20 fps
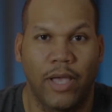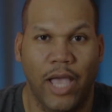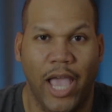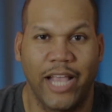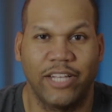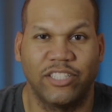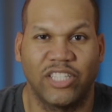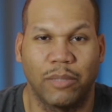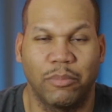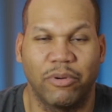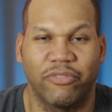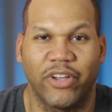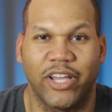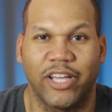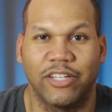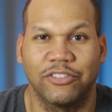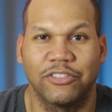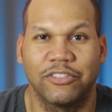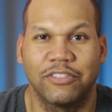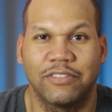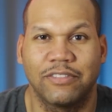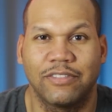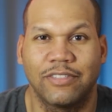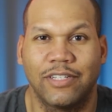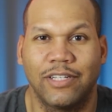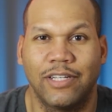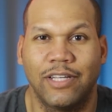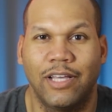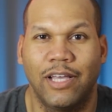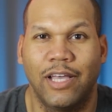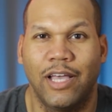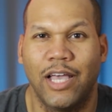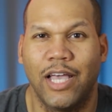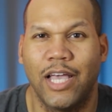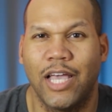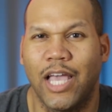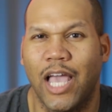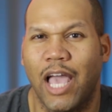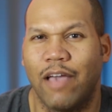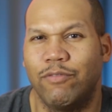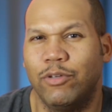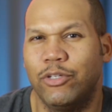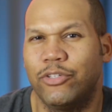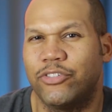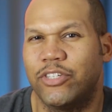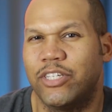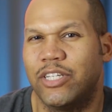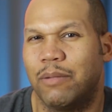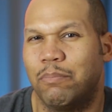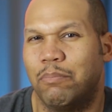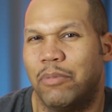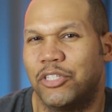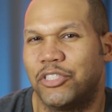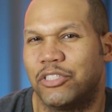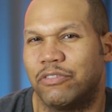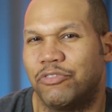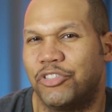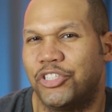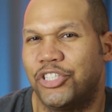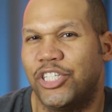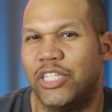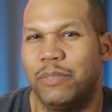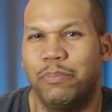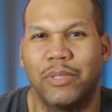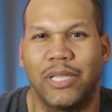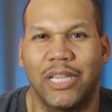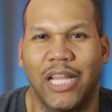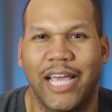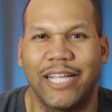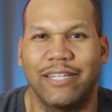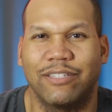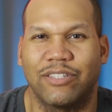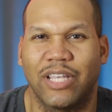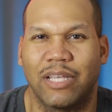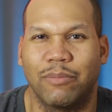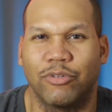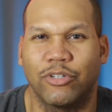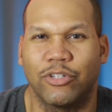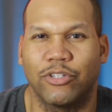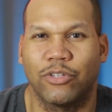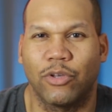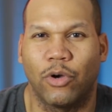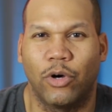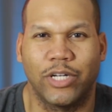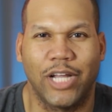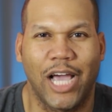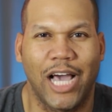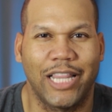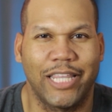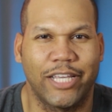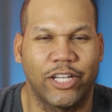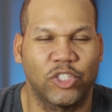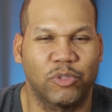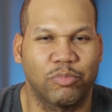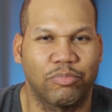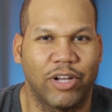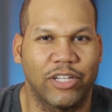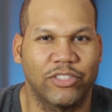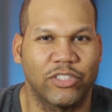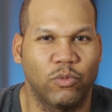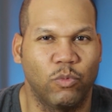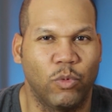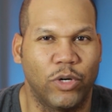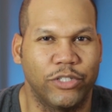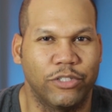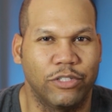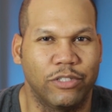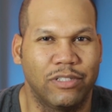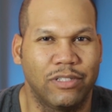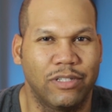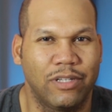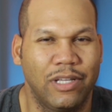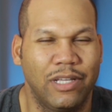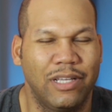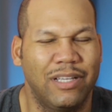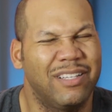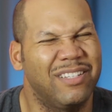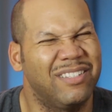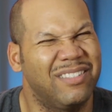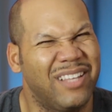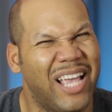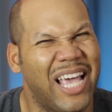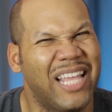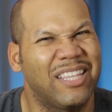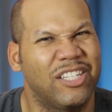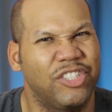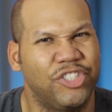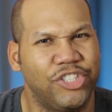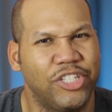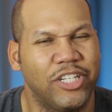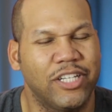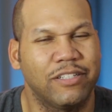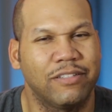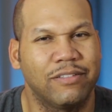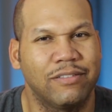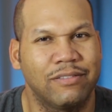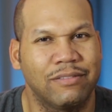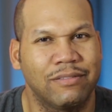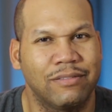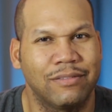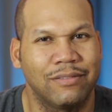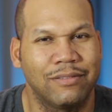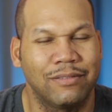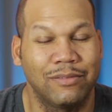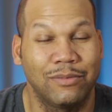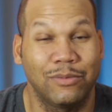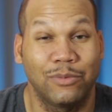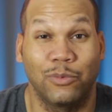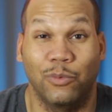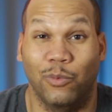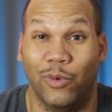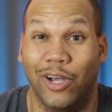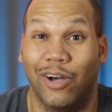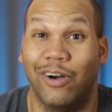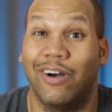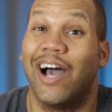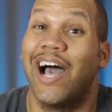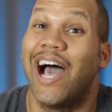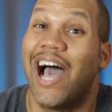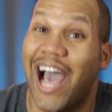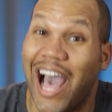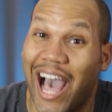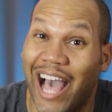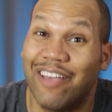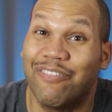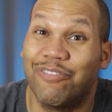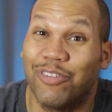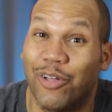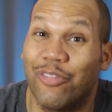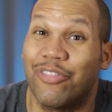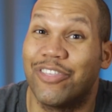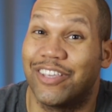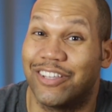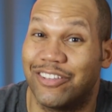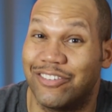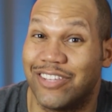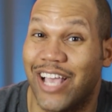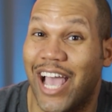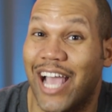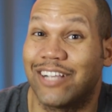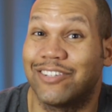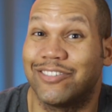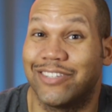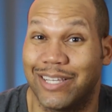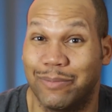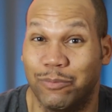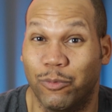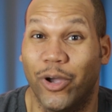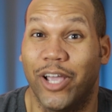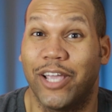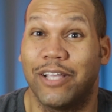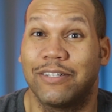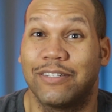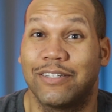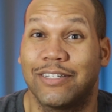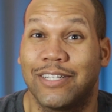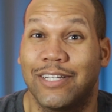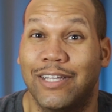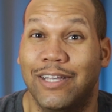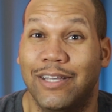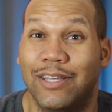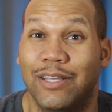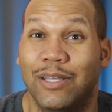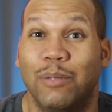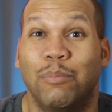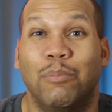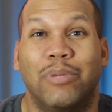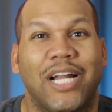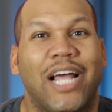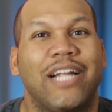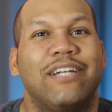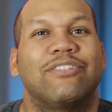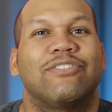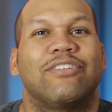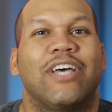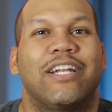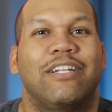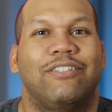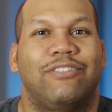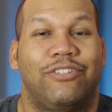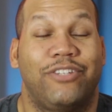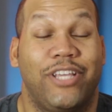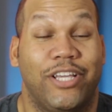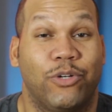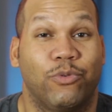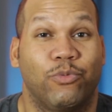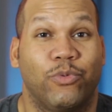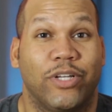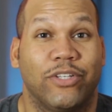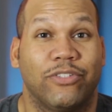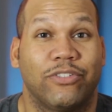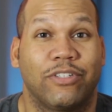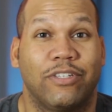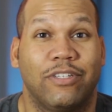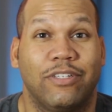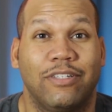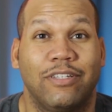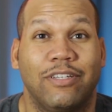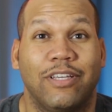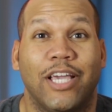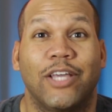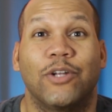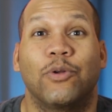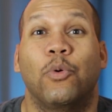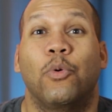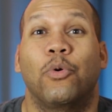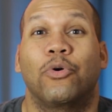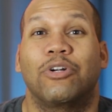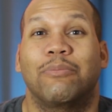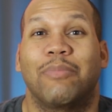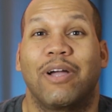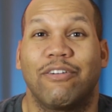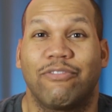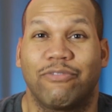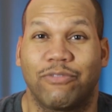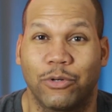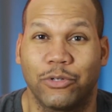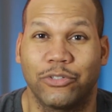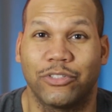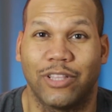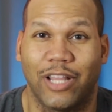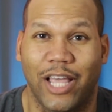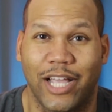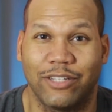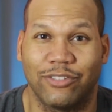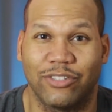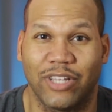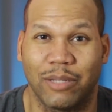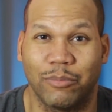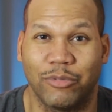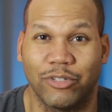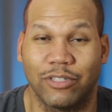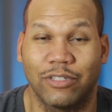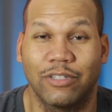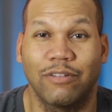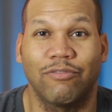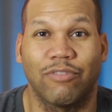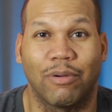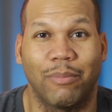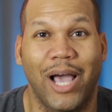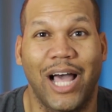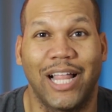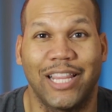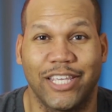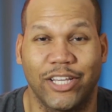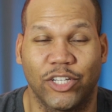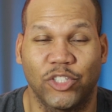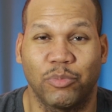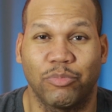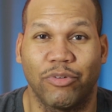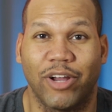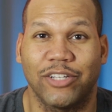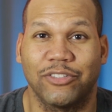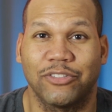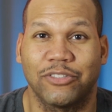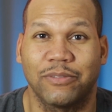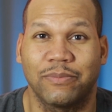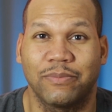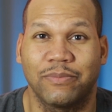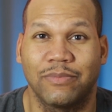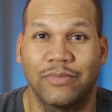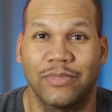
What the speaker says: Hey saber fans, have you seen a bunch of cheap lightsabers on AliExpress and wondered, is that legit? Well, I felt the exact same way. But I decided to take a risk and order my first lightsaber from AliExpress.